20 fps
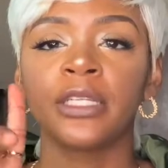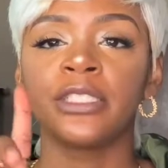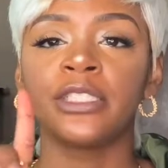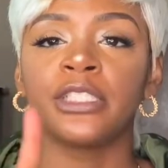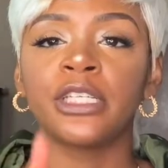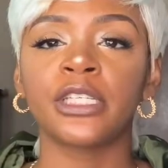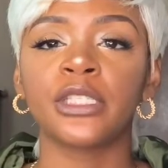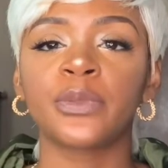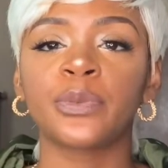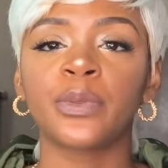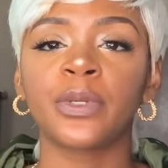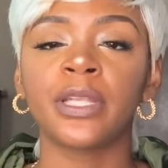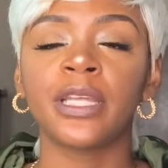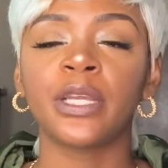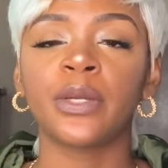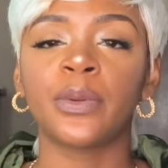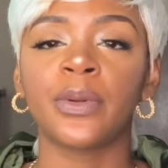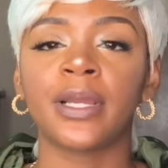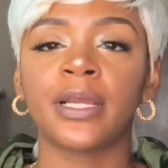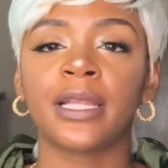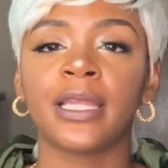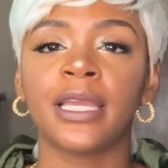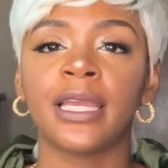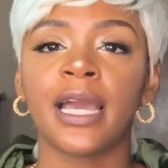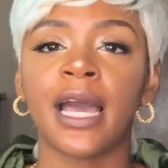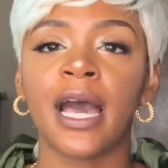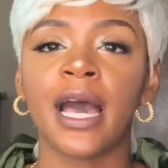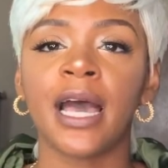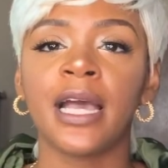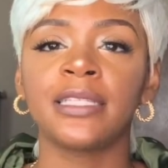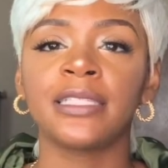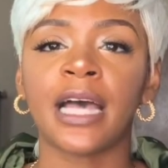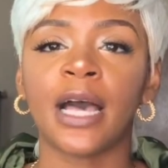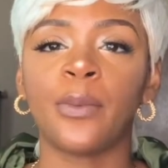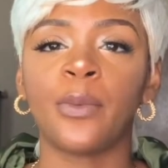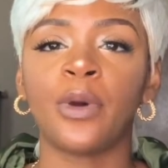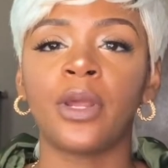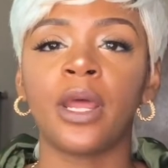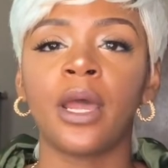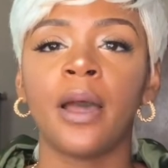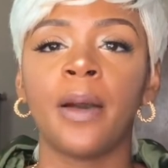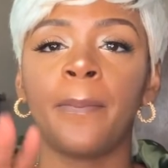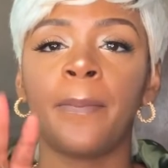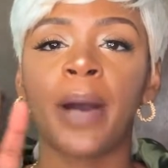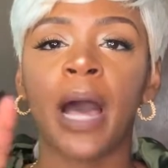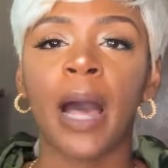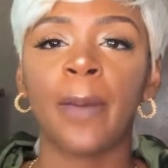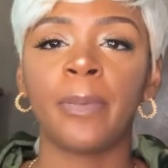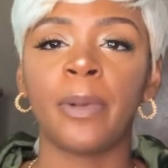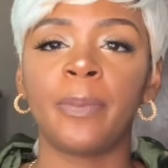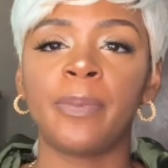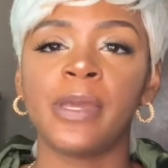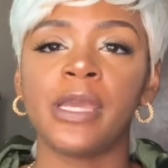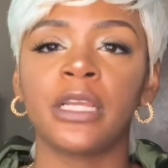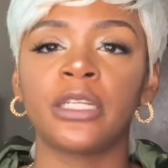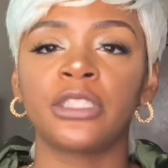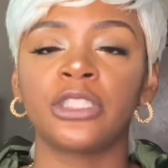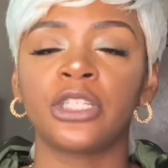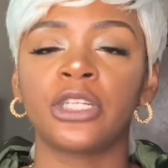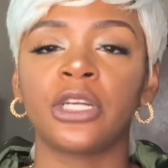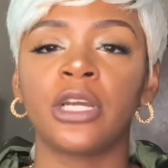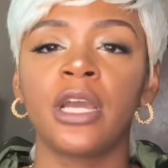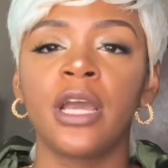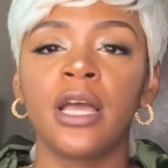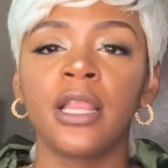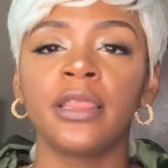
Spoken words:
Just really quickly, guys, I want to pop a picture.